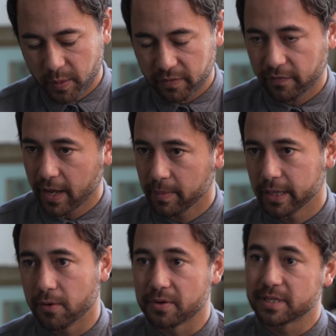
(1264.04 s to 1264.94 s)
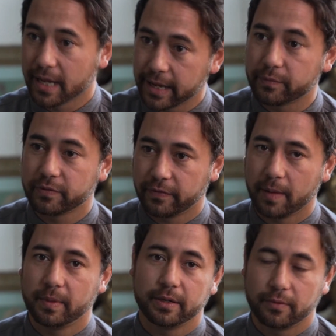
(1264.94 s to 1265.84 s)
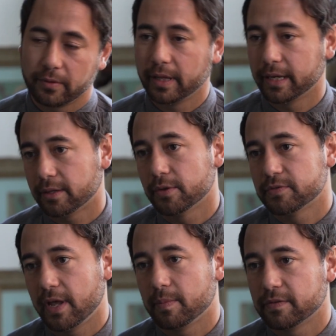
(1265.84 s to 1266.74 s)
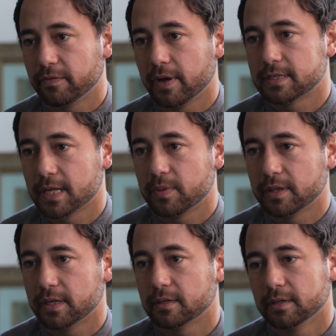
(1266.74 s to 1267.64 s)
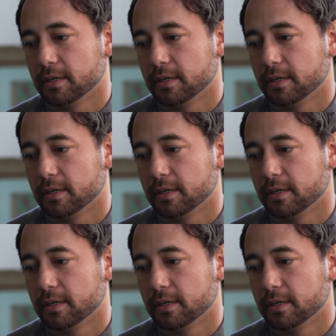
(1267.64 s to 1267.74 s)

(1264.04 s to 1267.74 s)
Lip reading: been with family or staying with family or like close family friends type of thing.